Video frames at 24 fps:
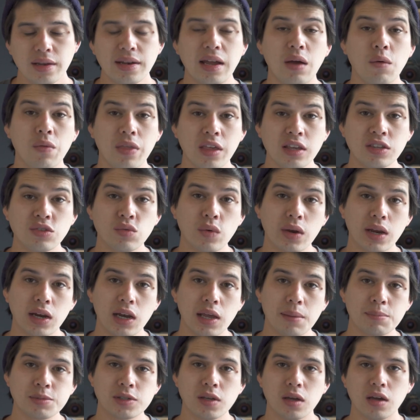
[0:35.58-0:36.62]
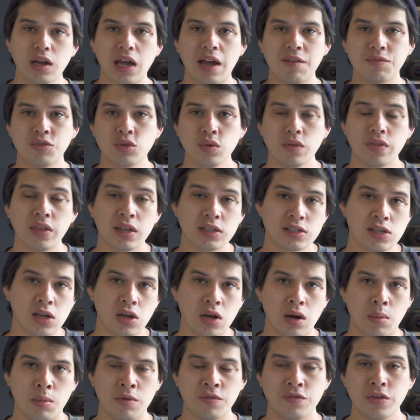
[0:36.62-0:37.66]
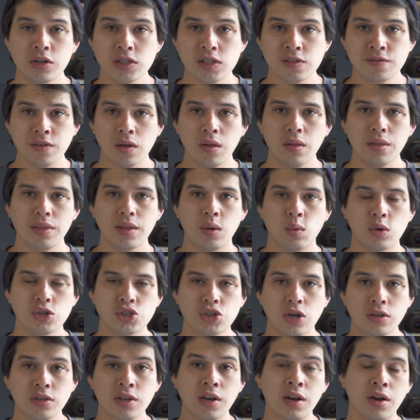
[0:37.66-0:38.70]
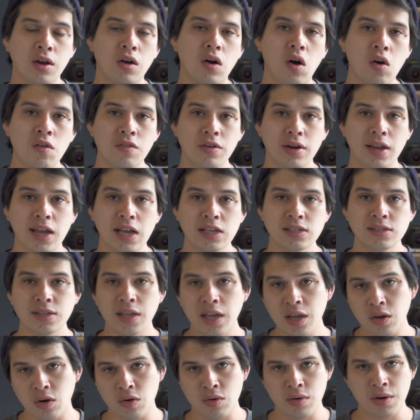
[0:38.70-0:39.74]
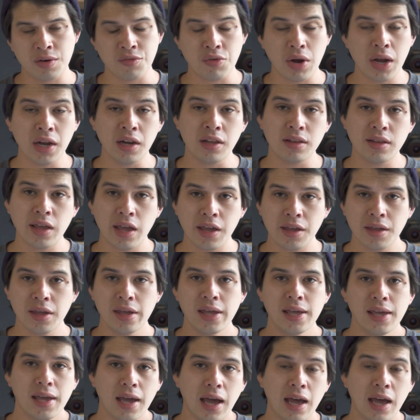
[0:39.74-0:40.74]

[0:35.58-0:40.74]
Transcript: Now these three clips have two things in common. First of all, they were shot on an overcast day or a rainy day.